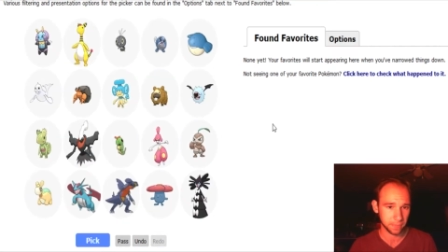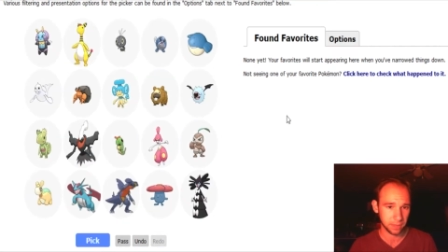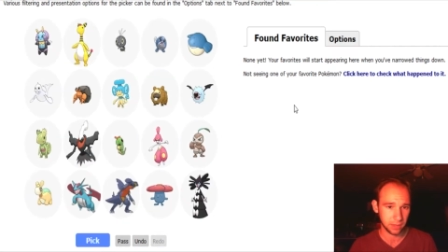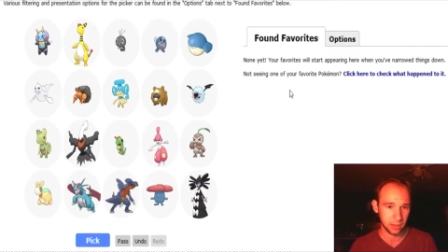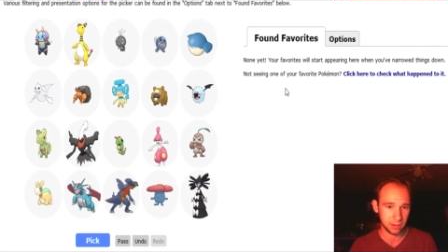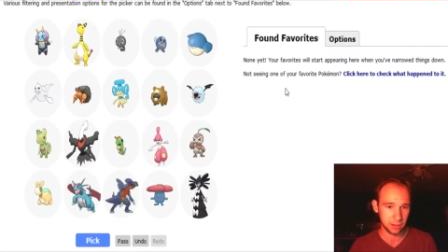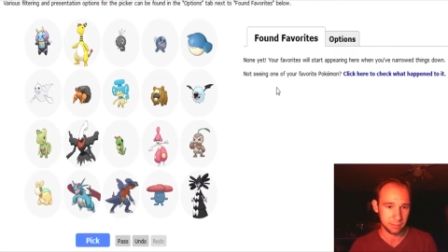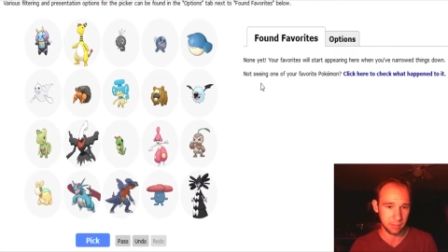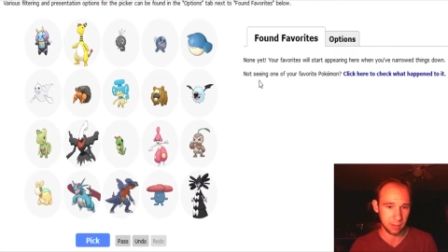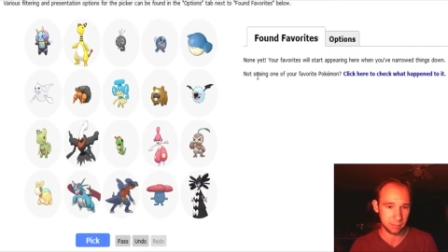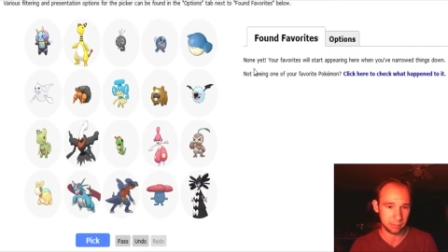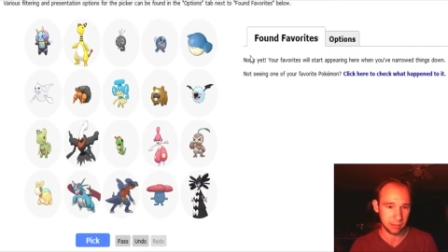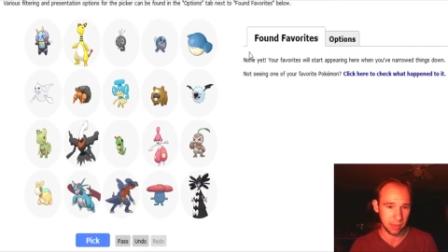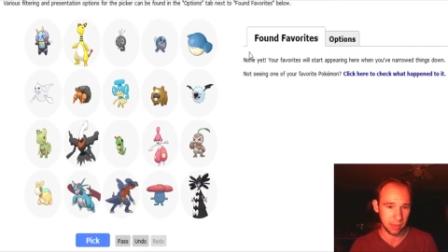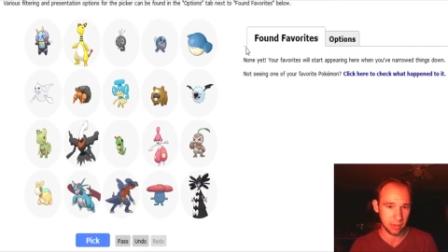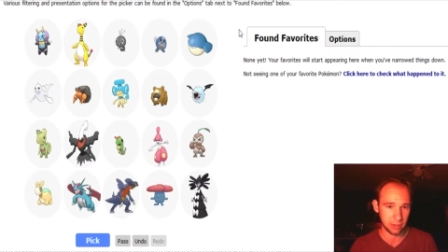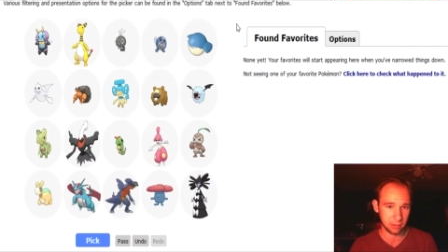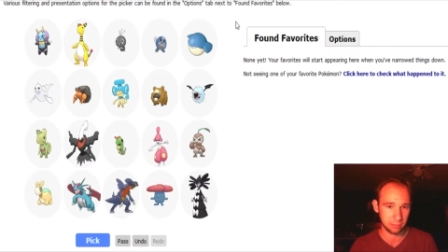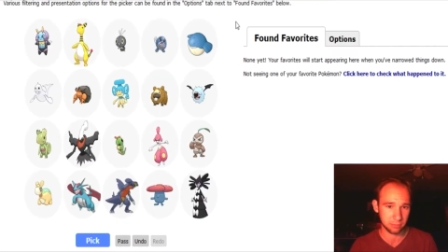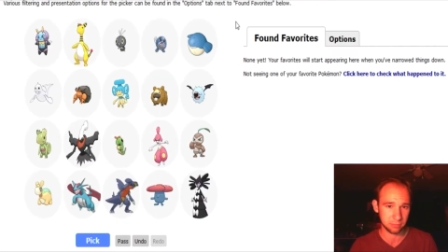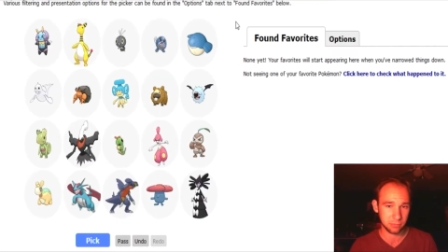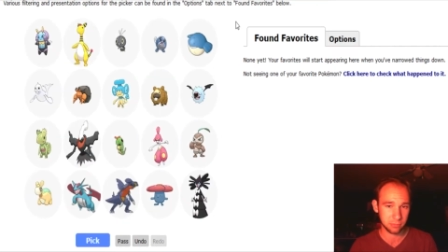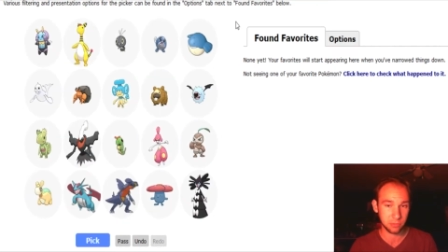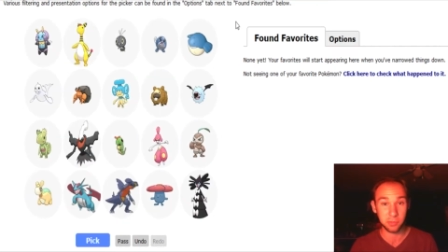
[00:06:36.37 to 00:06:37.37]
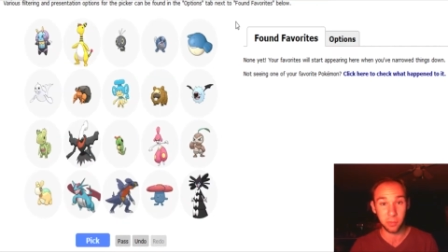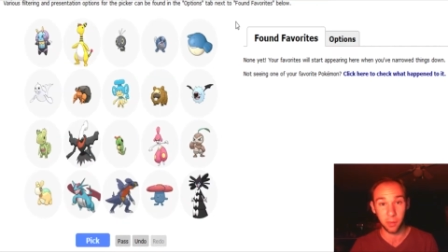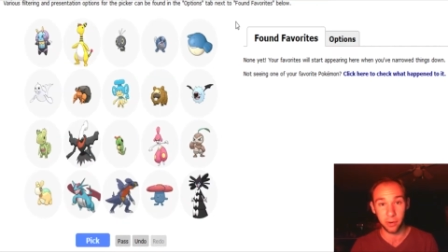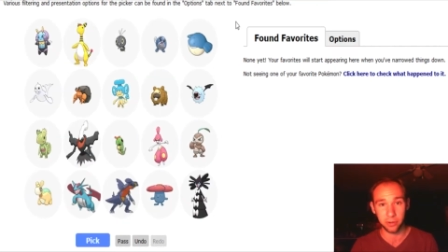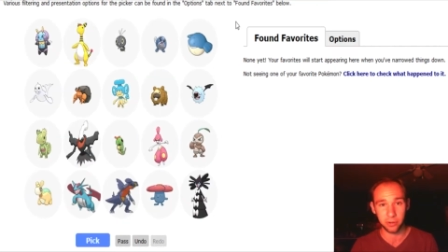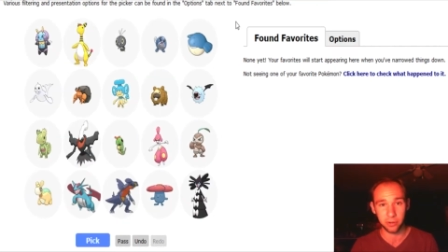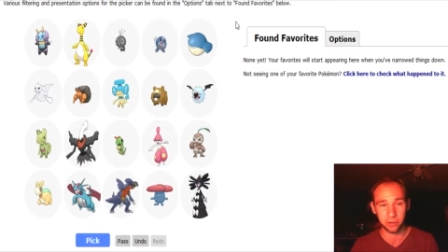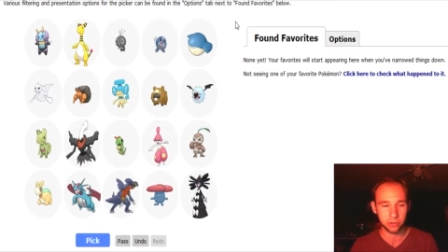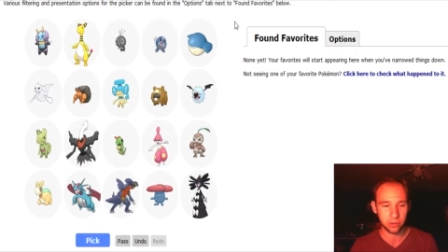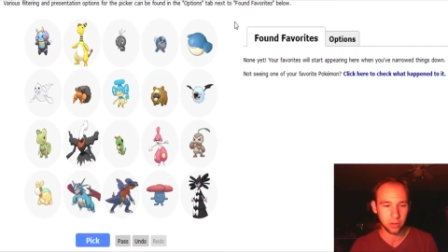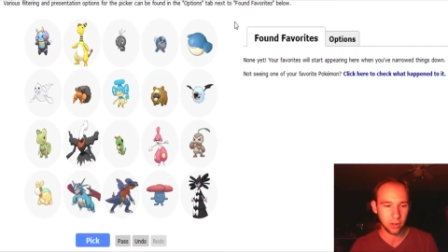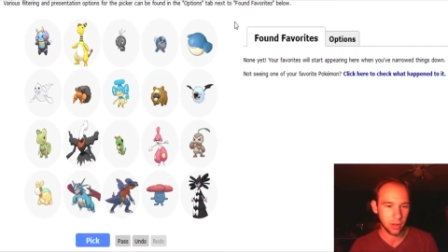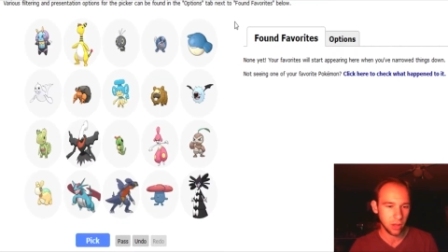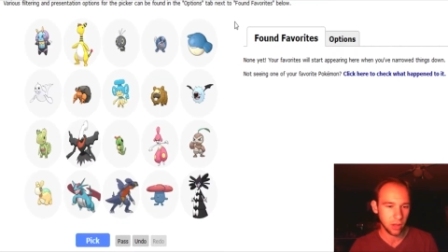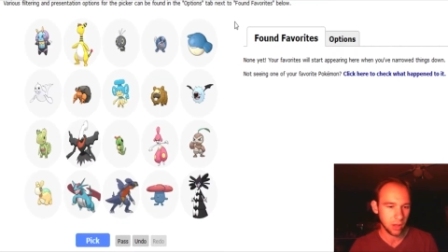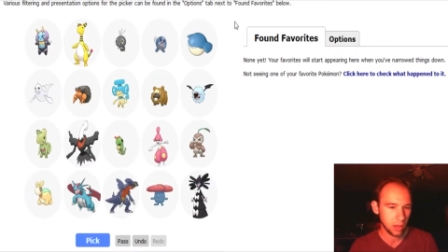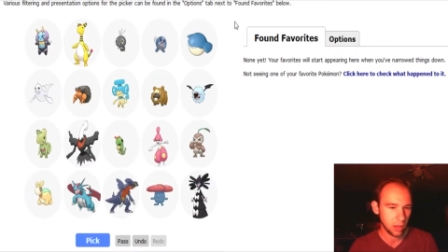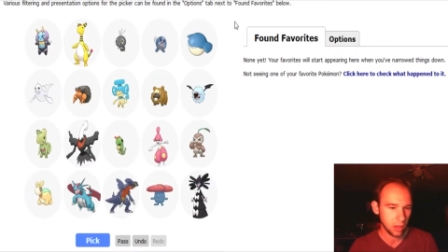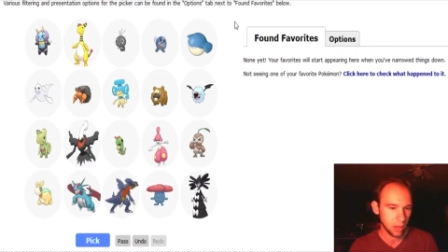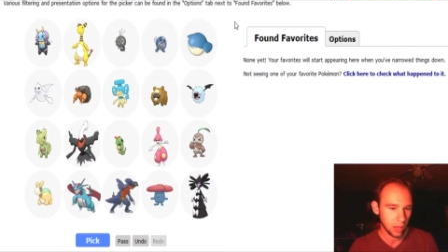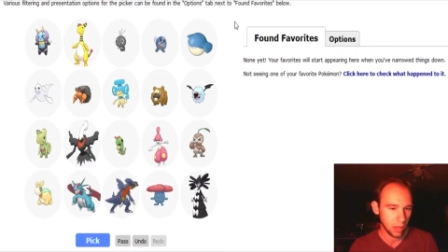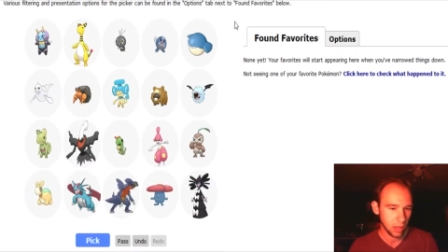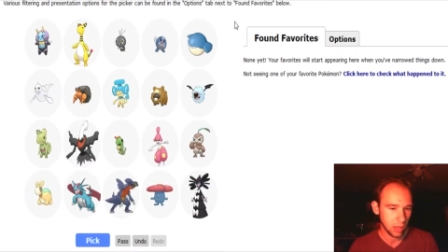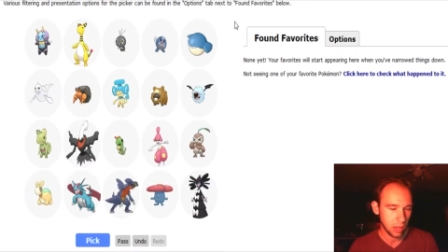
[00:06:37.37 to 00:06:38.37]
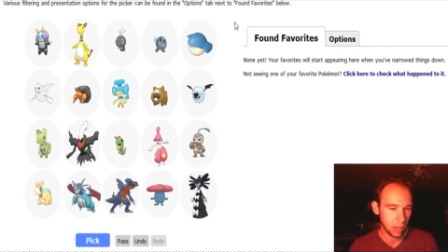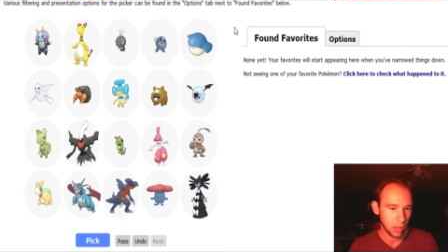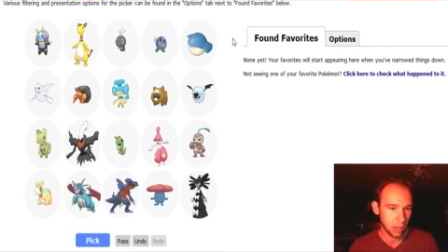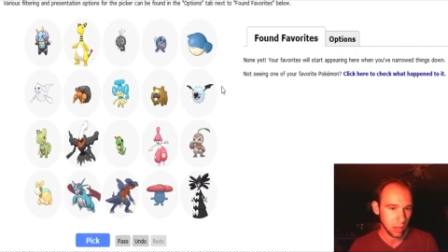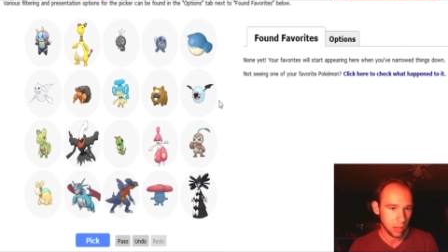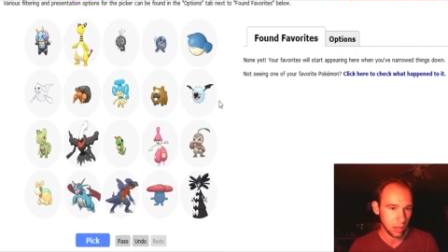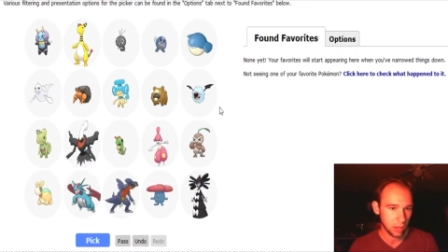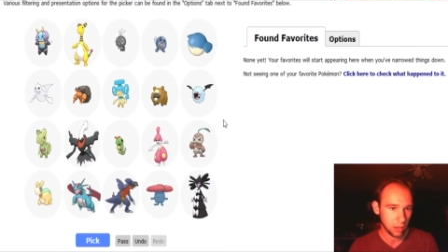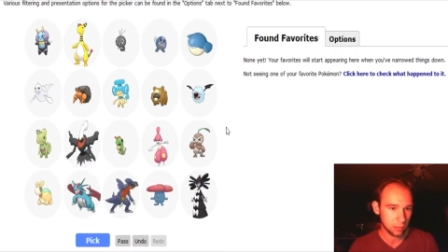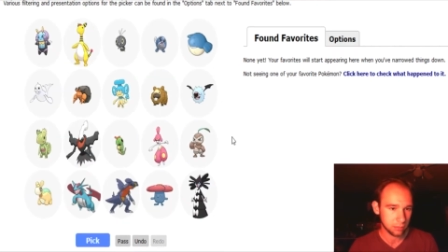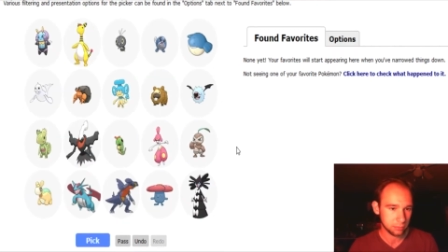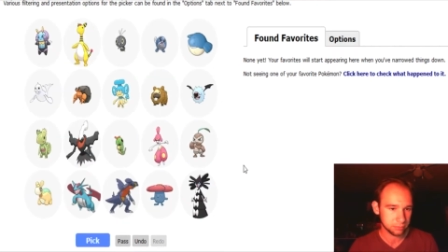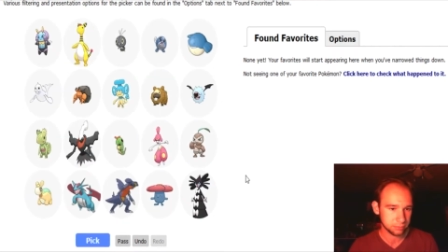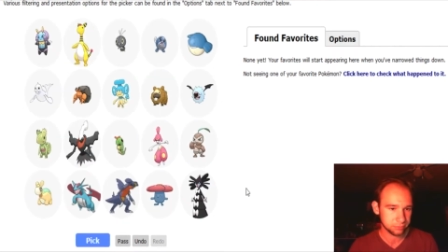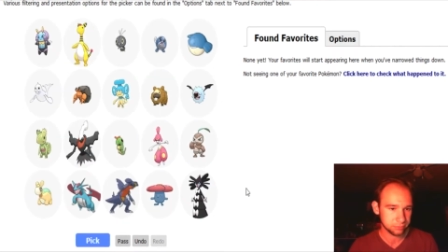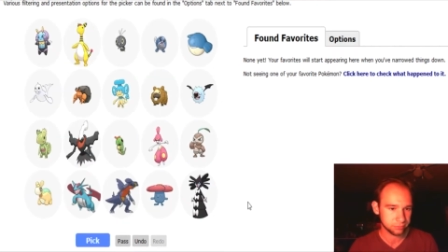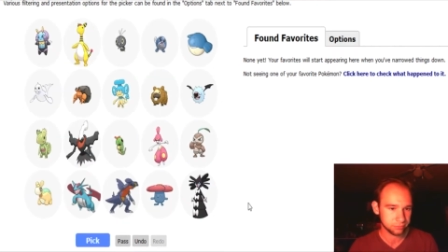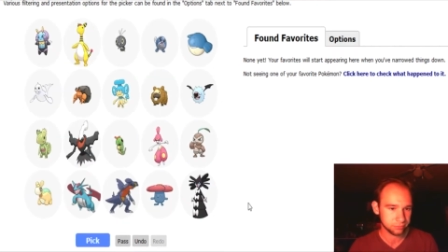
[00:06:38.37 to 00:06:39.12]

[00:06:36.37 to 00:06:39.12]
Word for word: In my Platinum. Spoilers. Um,